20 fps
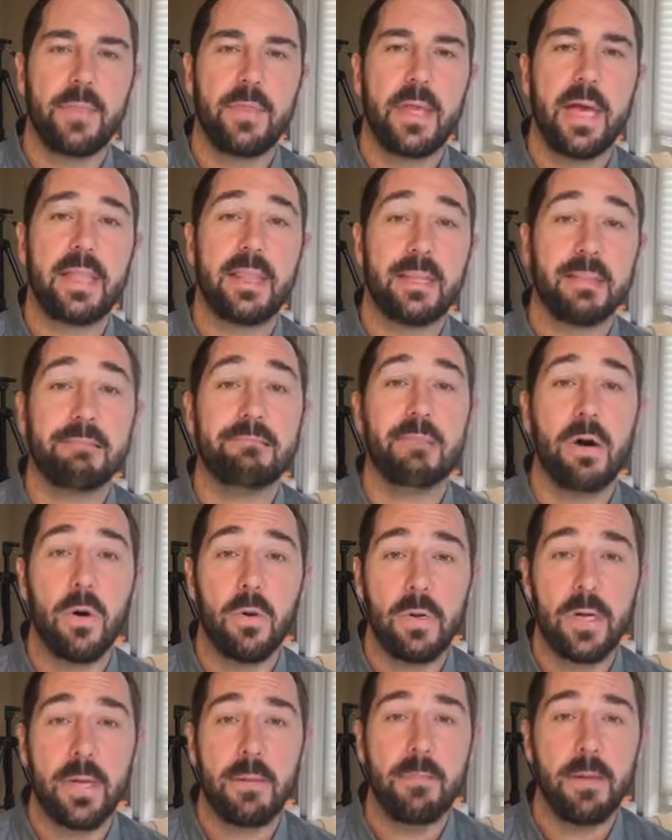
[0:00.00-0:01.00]
that the
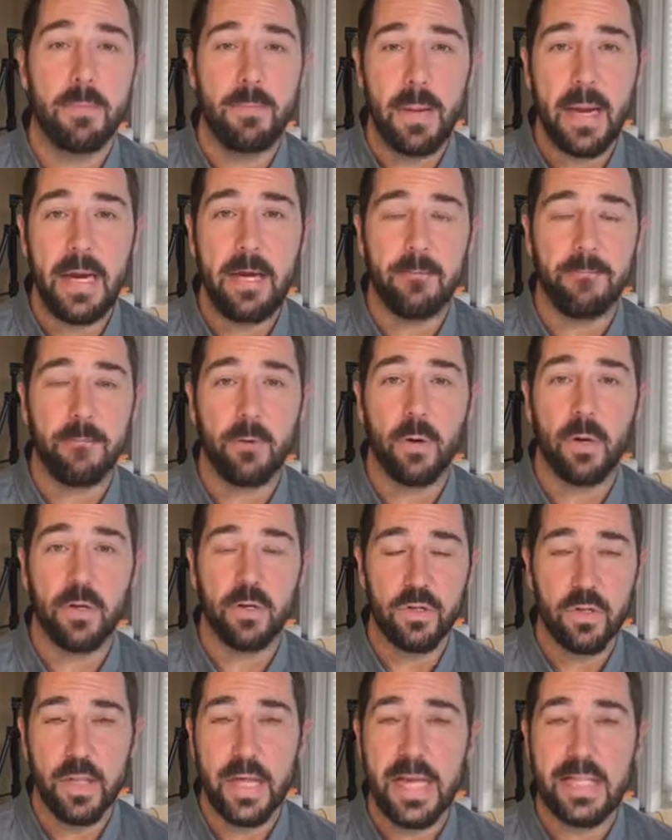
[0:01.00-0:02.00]
loan can be paid for.
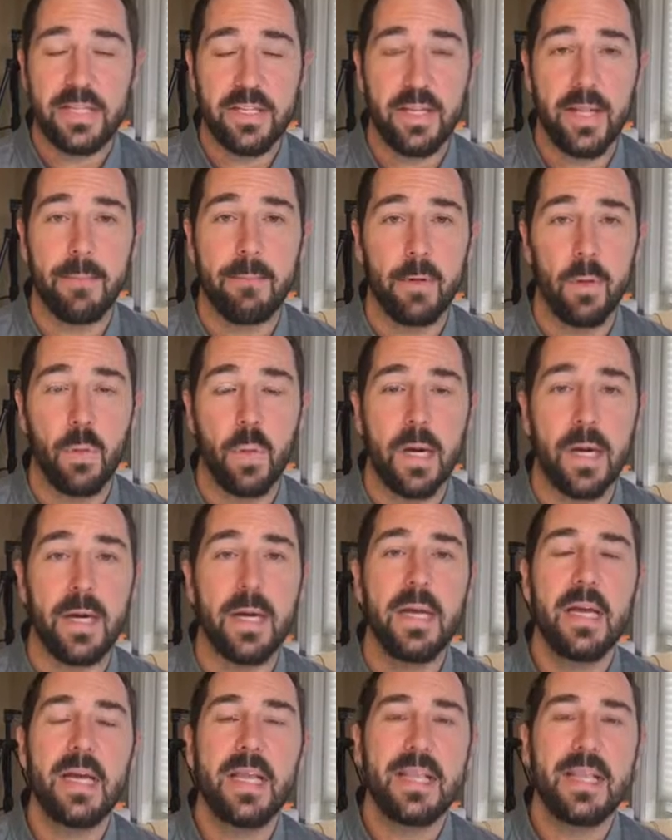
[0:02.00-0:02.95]
So that's number 1.